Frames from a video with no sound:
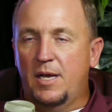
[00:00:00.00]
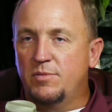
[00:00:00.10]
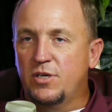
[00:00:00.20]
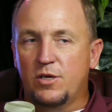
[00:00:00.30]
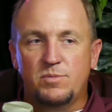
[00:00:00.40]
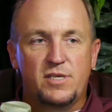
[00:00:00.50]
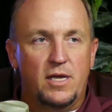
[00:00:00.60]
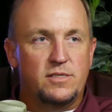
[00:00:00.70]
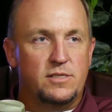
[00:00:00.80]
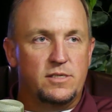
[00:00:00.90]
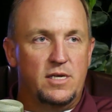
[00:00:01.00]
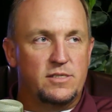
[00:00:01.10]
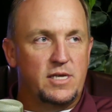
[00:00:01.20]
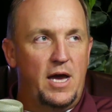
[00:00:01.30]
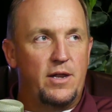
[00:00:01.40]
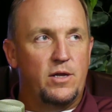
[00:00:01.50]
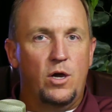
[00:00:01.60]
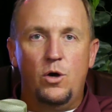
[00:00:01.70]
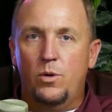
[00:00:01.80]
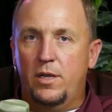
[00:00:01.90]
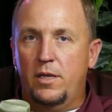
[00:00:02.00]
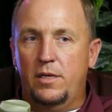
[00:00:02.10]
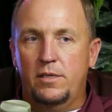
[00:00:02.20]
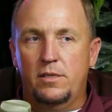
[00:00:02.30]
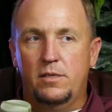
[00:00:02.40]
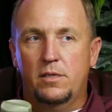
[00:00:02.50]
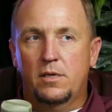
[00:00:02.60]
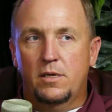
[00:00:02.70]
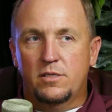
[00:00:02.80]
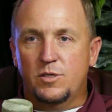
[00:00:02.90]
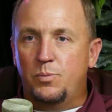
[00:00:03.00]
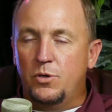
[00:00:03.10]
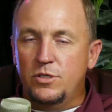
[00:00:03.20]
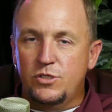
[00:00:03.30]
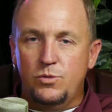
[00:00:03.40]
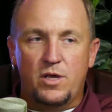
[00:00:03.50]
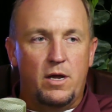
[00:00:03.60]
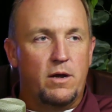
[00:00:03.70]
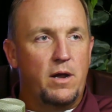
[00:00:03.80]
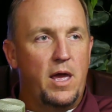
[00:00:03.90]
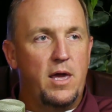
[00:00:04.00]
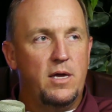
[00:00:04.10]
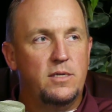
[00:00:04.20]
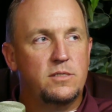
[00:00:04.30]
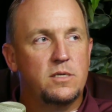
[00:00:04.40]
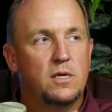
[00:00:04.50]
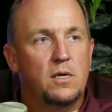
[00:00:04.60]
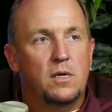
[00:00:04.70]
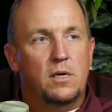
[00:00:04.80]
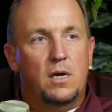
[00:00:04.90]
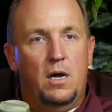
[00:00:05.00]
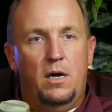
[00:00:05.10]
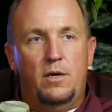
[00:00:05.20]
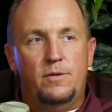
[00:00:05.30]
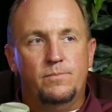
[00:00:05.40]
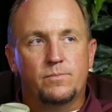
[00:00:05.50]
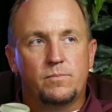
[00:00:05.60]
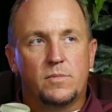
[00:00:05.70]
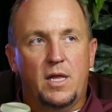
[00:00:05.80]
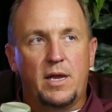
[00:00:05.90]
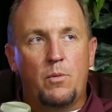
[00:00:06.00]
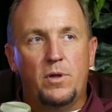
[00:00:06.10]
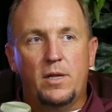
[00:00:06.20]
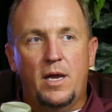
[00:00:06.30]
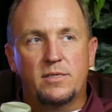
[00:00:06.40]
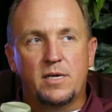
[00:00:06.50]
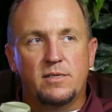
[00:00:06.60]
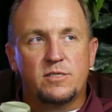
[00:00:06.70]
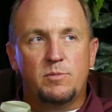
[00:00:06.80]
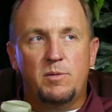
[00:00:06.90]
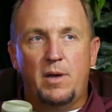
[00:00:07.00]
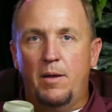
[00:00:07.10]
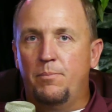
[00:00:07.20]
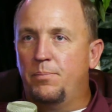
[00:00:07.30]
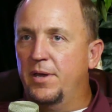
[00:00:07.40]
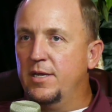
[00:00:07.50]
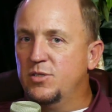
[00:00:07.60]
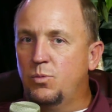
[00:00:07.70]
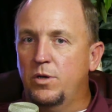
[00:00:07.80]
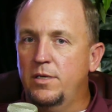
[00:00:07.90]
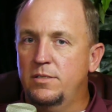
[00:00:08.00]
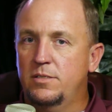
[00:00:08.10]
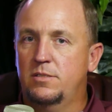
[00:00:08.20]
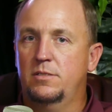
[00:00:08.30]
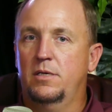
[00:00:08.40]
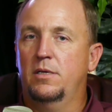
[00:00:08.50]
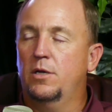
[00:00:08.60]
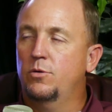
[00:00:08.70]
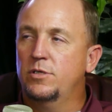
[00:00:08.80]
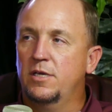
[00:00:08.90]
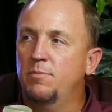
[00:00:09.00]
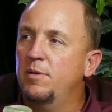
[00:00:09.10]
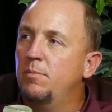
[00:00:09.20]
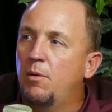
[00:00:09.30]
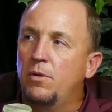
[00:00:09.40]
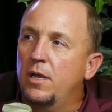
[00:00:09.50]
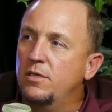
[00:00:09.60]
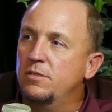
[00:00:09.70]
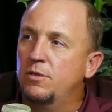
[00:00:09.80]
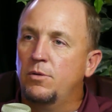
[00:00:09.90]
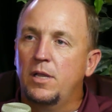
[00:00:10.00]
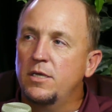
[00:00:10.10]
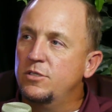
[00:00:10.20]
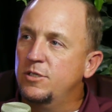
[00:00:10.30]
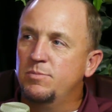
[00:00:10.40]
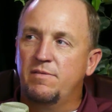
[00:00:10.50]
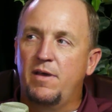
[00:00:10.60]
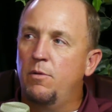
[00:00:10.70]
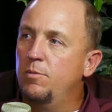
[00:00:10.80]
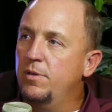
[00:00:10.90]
circumstances has got to go and to push you there. And I realized like some of my biggest wins in coaching have been the relationships I've had with people.